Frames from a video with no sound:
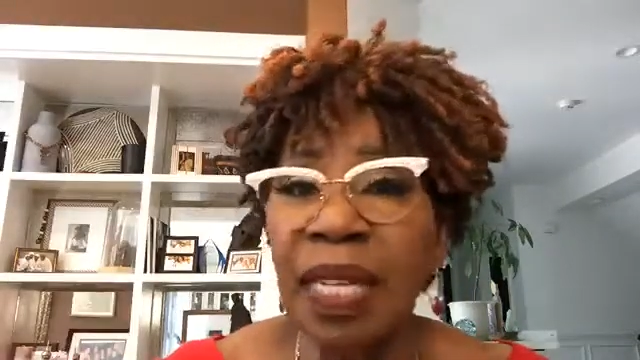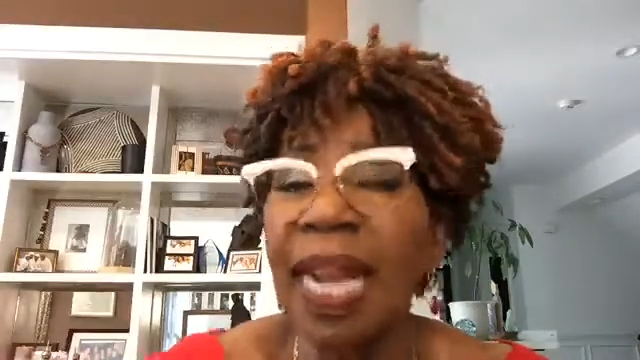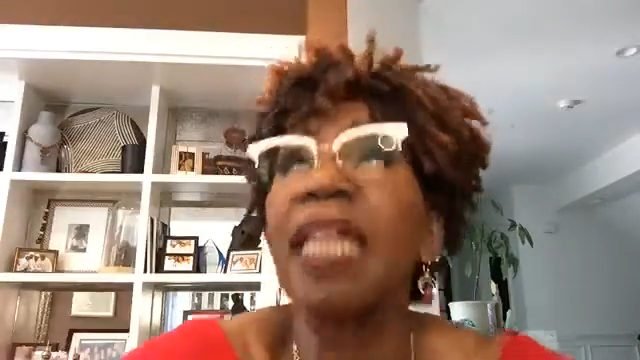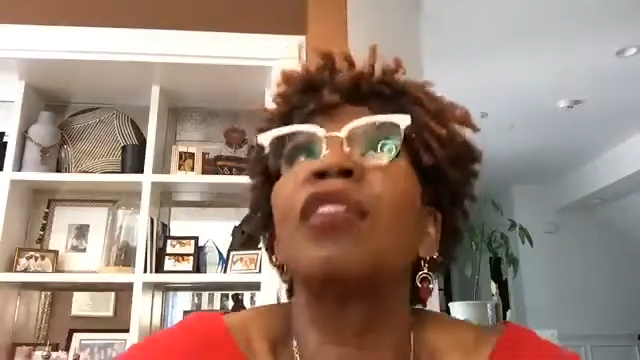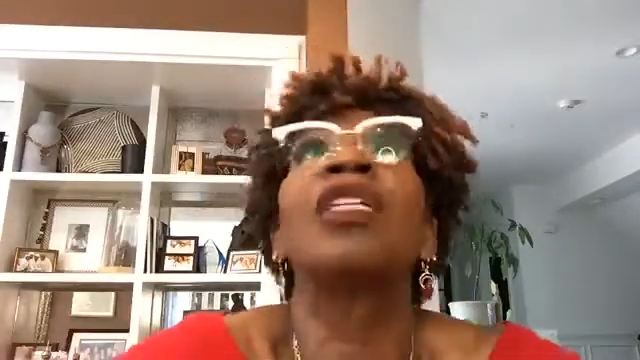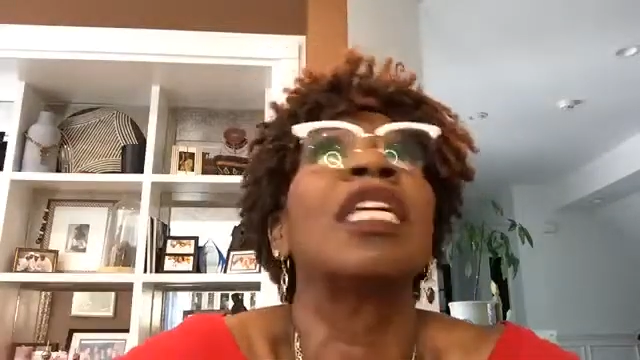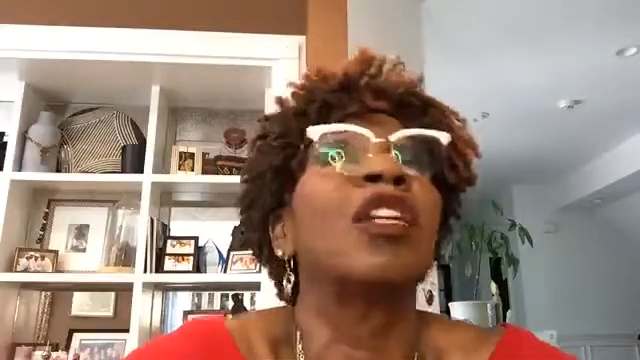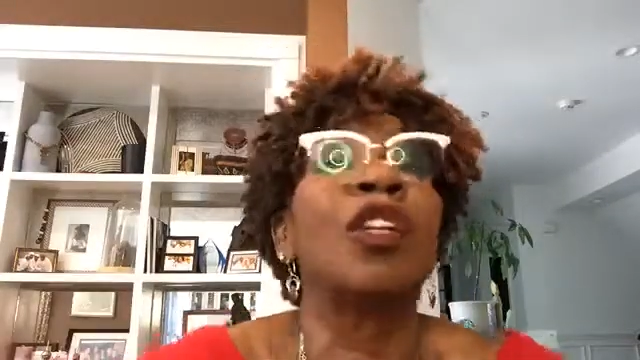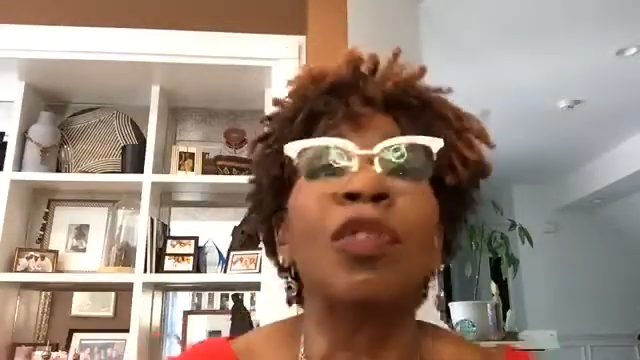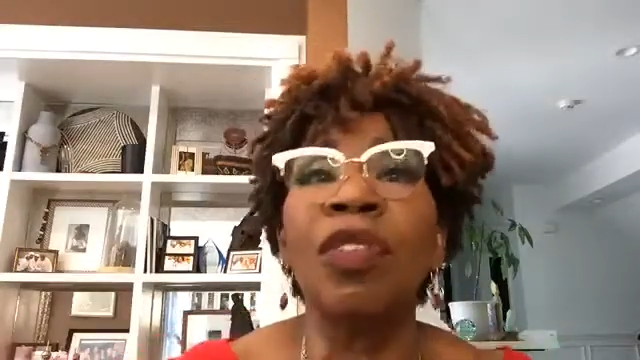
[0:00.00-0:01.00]
the energy in the
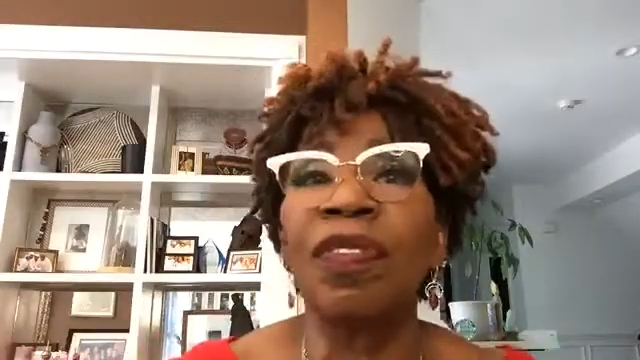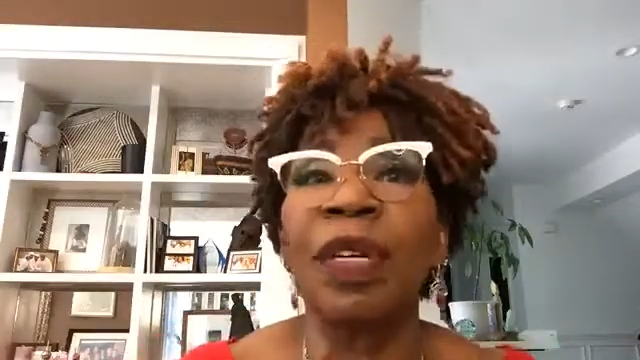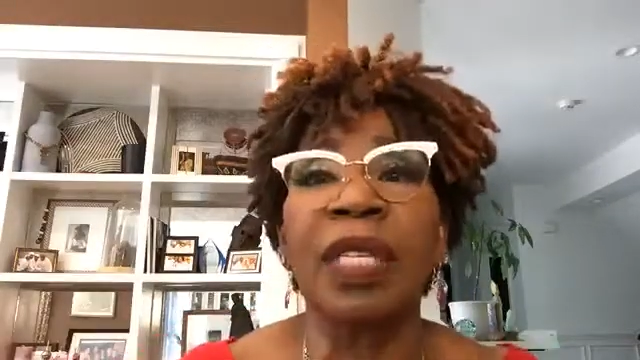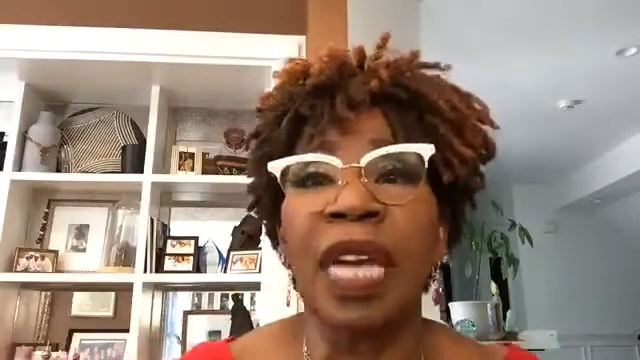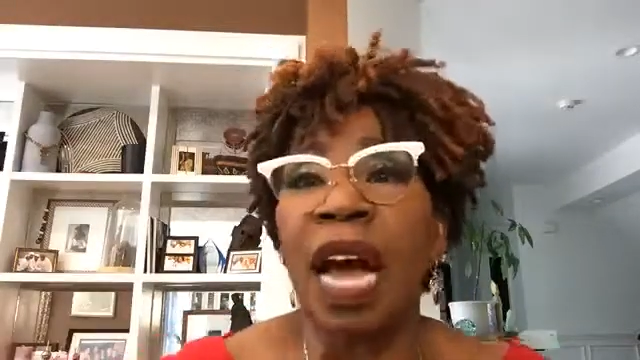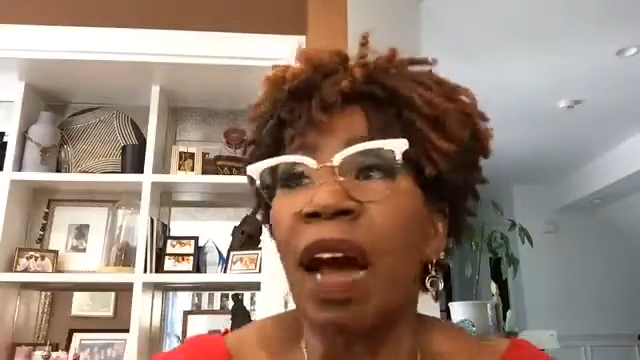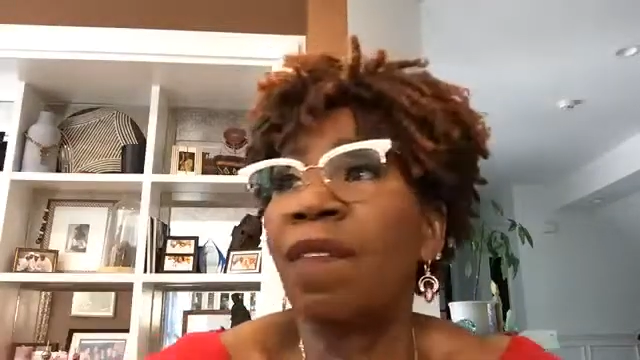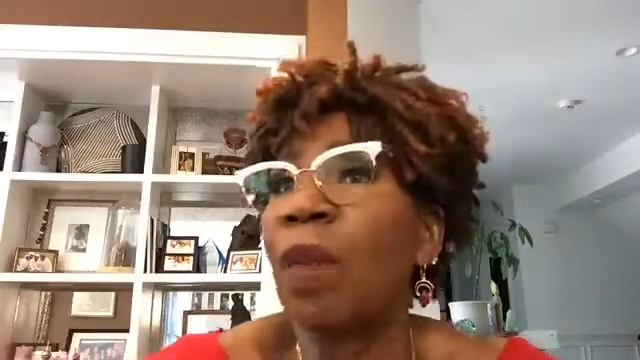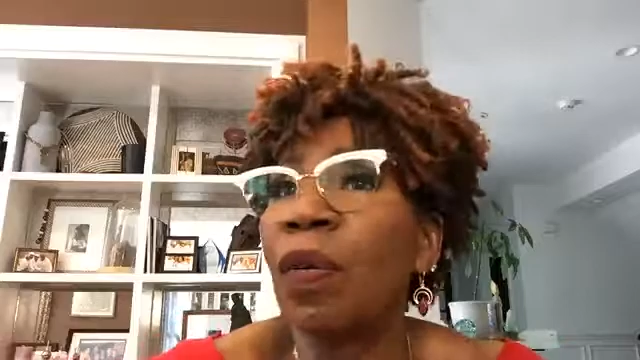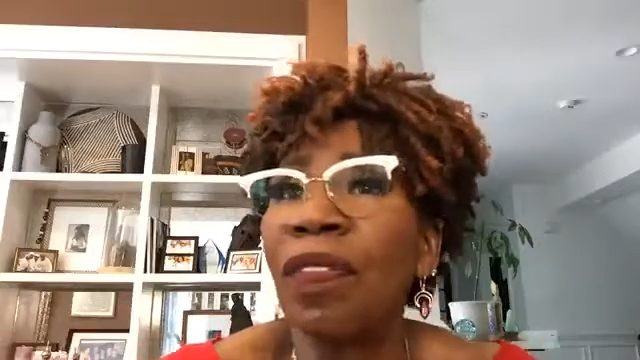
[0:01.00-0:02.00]
universe of
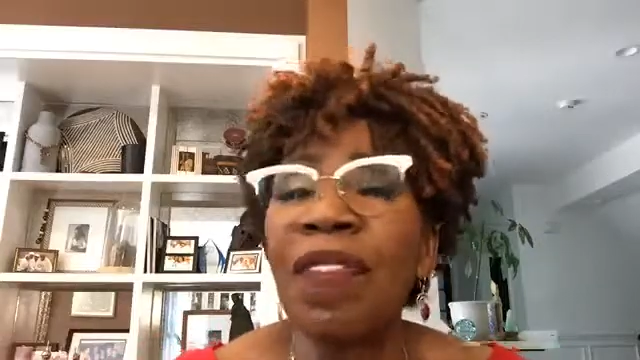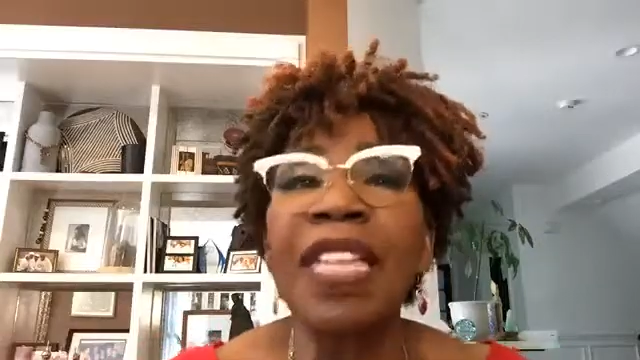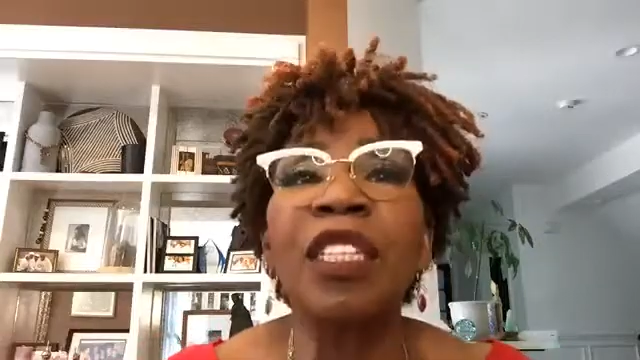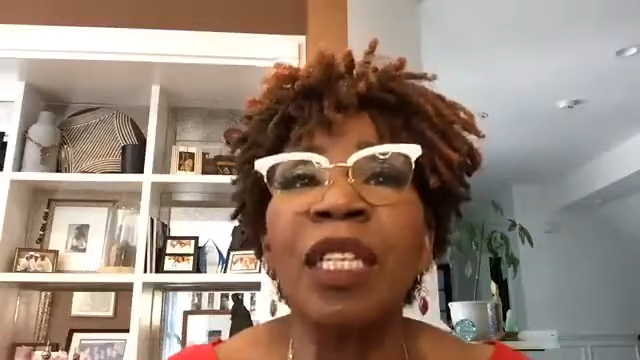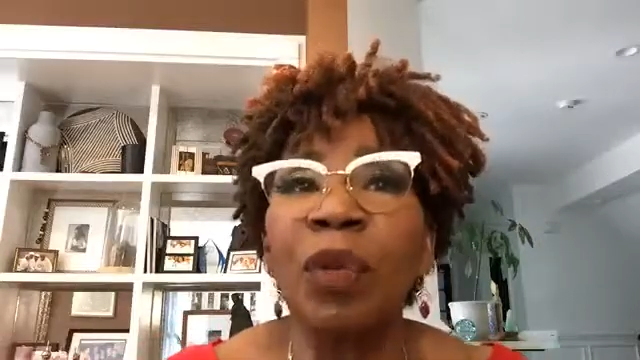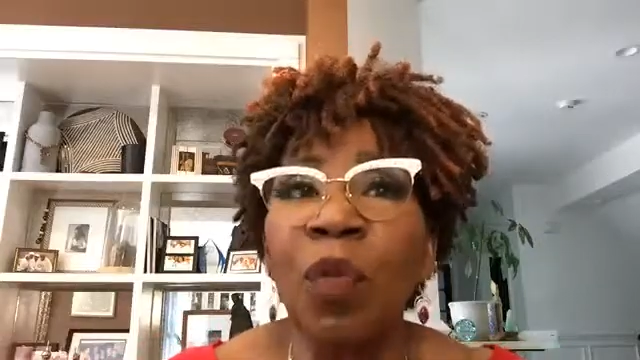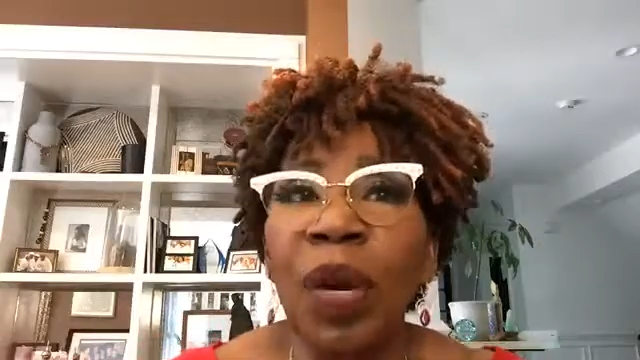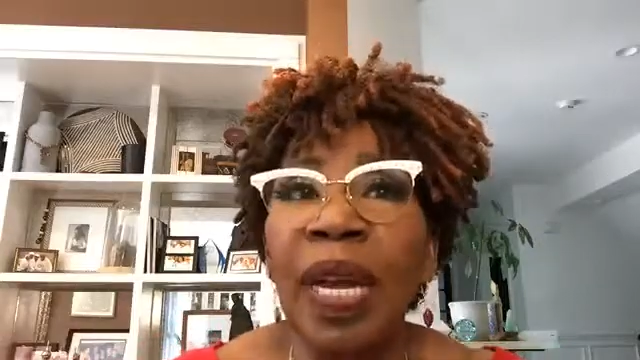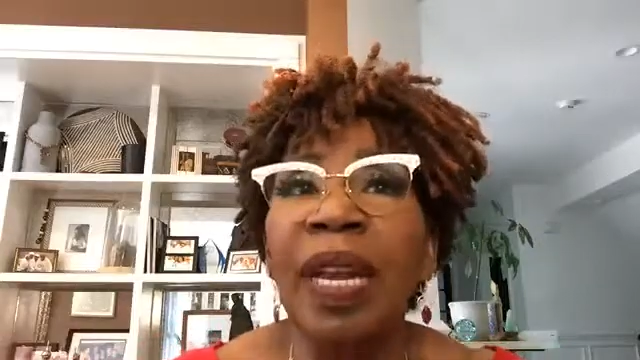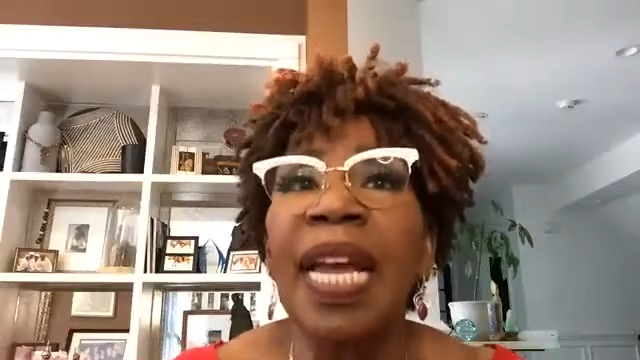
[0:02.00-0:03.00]
motivation and
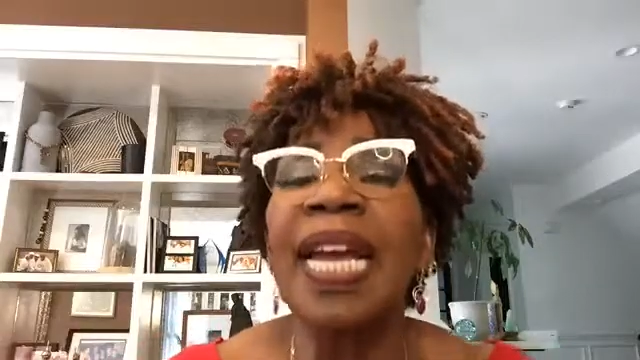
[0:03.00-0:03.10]
will